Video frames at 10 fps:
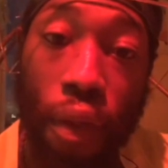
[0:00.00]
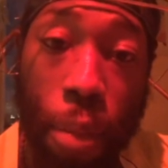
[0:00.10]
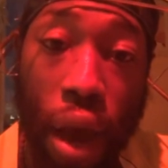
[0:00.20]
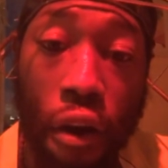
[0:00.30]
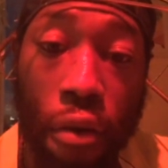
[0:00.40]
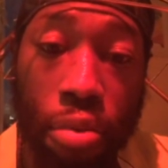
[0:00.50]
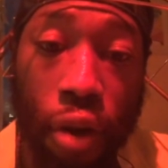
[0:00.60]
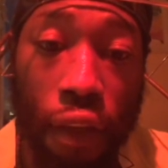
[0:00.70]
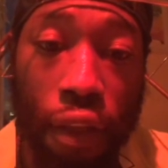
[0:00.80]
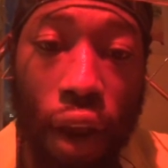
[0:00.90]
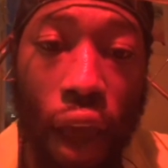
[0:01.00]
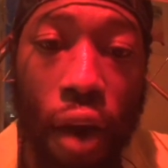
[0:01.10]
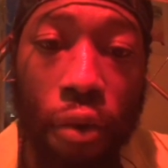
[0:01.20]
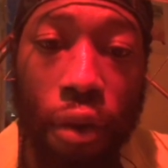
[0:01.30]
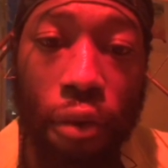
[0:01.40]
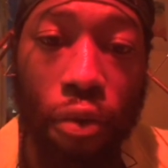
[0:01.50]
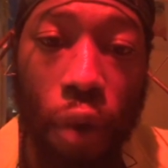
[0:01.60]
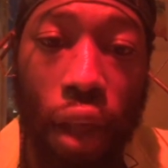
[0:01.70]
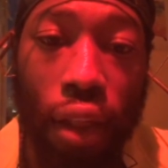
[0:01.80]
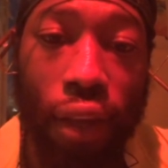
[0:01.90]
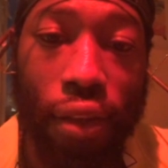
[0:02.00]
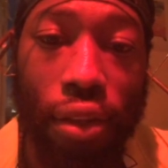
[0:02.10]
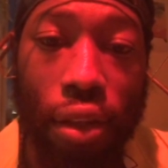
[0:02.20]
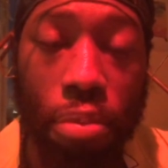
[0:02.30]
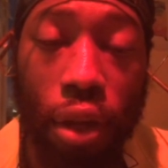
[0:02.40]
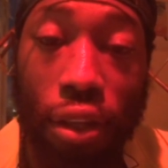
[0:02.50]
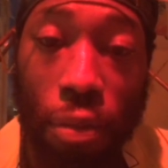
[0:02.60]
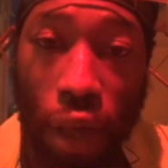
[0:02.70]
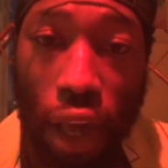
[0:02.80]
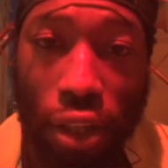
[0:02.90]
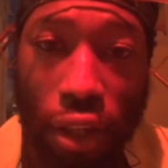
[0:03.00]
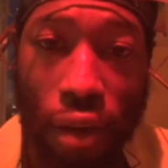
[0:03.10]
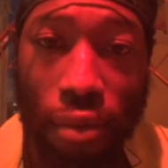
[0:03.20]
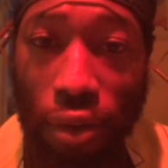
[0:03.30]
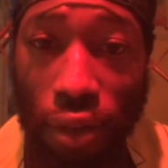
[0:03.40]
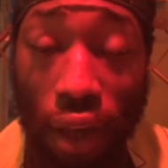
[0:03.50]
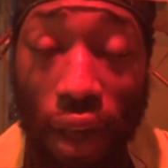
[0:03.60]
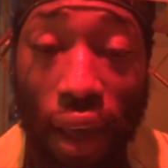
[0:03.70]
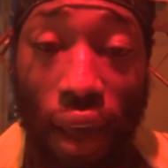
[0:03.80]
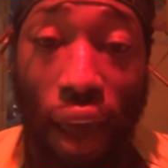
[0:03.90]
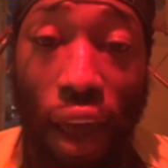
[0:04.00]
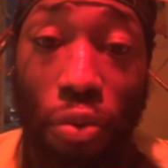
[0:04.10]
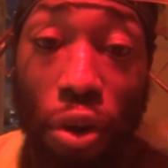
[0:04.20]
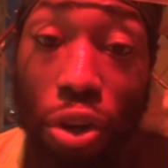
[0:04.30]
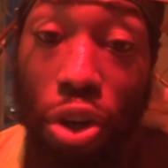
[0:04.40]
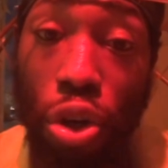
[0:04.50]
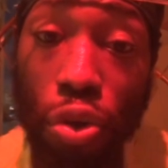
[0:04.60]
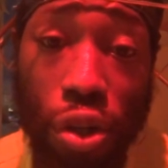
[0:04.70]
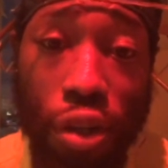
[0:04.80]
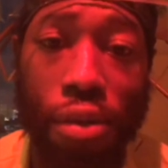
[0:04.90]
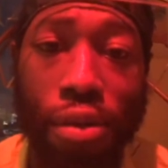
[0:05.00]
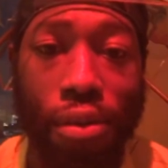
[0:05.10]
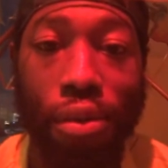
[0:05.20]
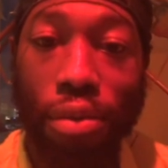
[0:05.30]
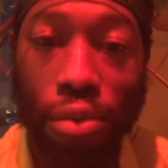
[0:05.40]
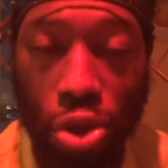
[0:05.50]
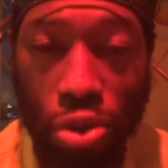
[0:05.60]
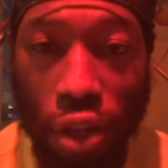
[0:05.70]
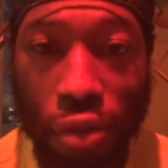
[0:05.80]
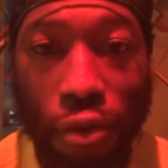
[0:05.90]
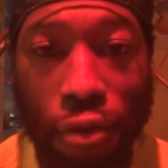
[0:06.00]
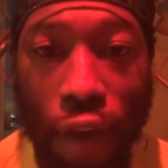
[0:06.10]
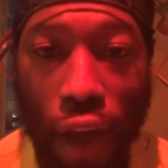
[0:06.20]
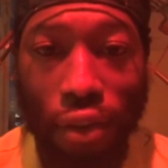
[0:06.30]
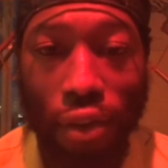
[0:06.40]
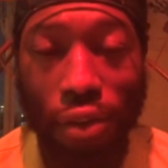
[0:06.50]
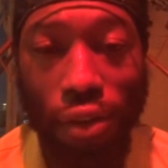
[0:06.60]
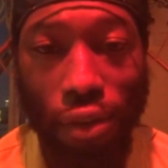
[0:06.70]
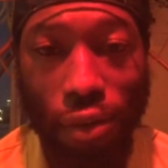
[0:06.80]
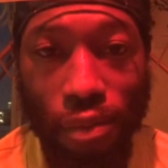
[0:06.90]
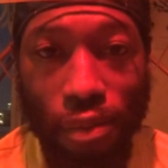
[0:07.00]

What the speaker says: the power of breath and how it regulates the blood's pH levels and reduce stressful factors.